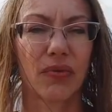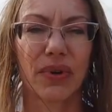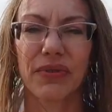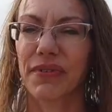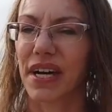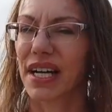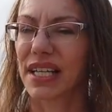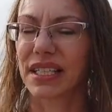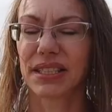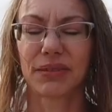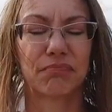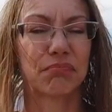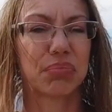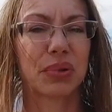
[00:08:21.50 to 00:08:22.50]
we
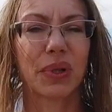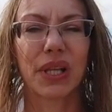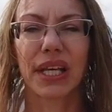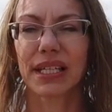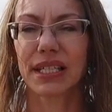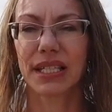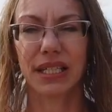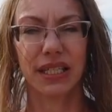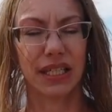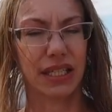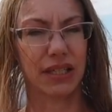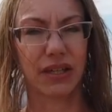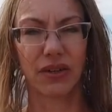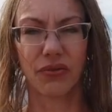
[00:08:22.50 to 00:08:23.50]
find
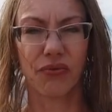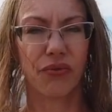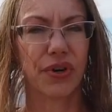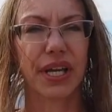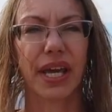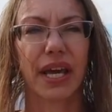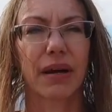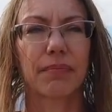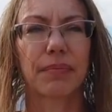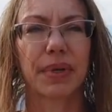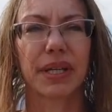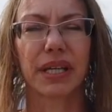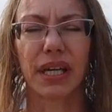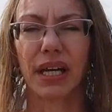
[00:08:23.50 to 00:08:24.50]
plenty of free
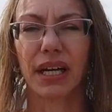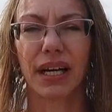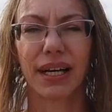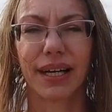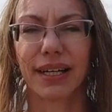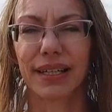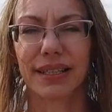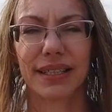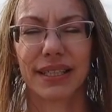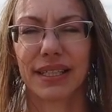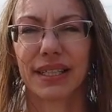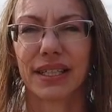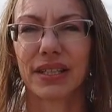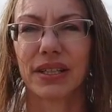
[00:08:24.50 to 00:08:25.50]
camping uh,
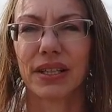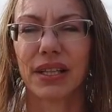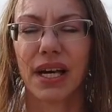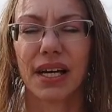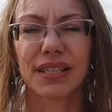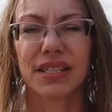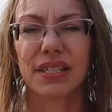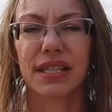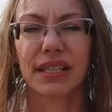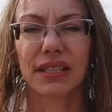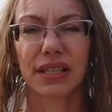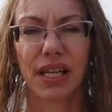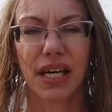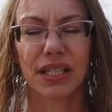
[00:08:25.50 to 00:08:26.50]
lots
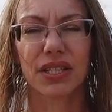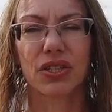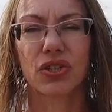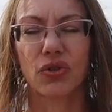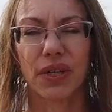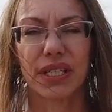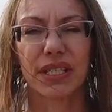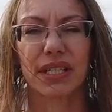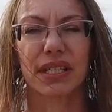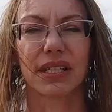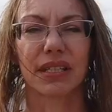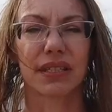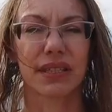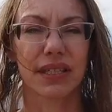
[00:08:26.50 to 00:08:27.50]
and lots of
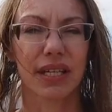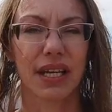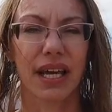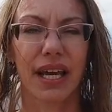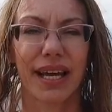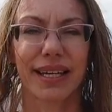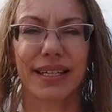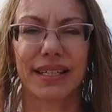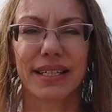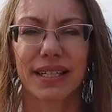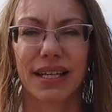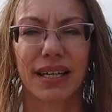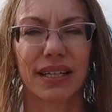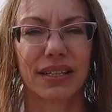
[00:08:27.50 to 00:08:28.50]
choices
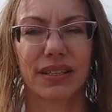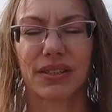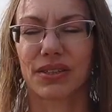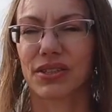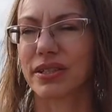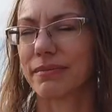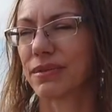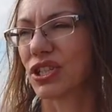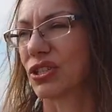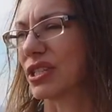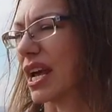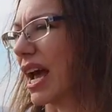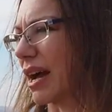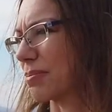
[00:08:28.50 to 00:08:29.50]
and uh, some
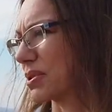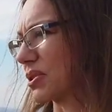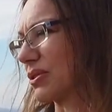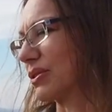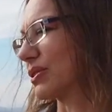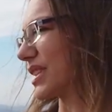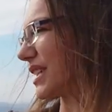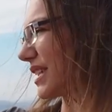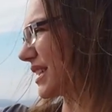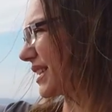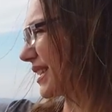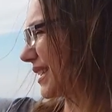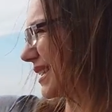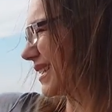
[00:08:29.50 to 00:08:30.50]
just
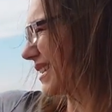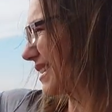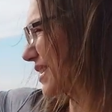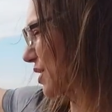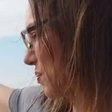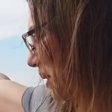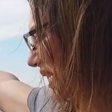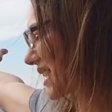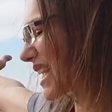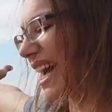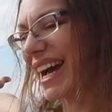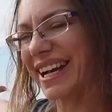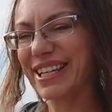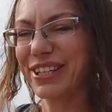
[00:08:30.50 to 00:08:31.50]
absolutely
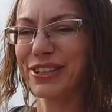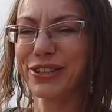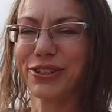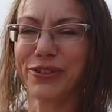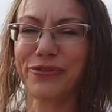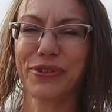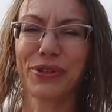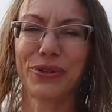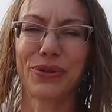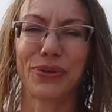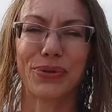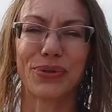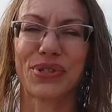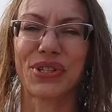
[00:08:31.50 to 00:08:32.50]
spectacular
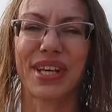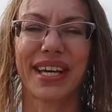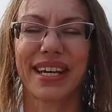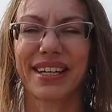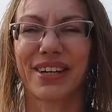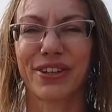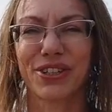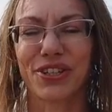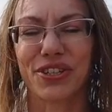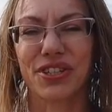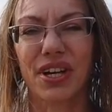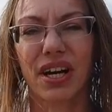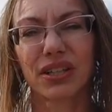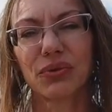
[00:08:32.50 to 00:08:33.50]
views that are
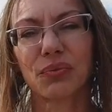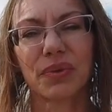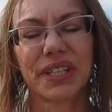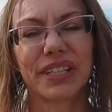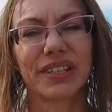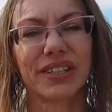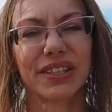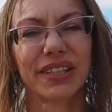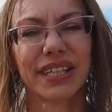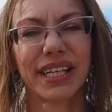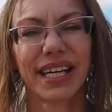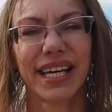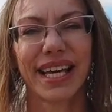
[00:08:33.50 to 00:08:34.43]
just unreal